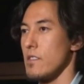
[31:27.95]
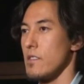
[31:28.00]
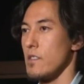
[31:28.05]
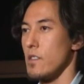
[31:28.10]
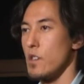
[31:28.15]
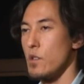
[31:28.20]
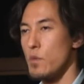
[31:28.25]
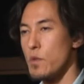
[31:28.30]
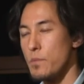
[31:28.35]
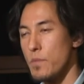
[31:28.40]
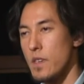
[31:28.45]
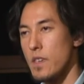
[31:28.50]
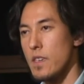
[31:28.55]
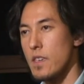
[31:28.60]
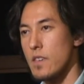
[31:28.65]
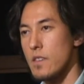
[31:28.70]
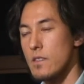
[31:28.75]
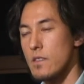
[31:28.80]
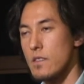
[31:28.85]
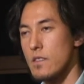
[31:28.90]
Human
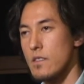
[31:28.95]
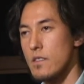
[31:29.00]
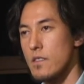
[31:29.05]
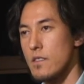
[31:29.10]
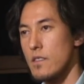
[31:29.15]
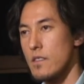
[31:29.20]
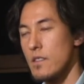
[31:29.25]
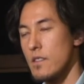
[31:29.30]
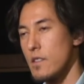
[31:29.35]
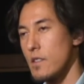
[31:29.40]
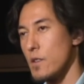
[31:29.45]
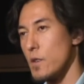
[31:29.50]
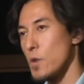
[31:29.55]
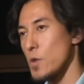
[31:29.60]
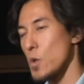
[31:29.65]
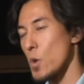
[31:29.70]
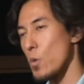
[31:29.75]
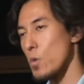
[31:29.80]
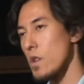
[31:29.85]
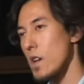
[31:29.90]
beings.
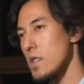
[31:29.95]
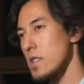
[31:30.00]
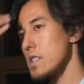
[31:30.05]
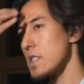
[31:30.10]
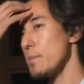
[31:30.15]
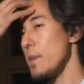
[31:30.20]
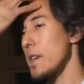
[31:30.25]
So doesn't it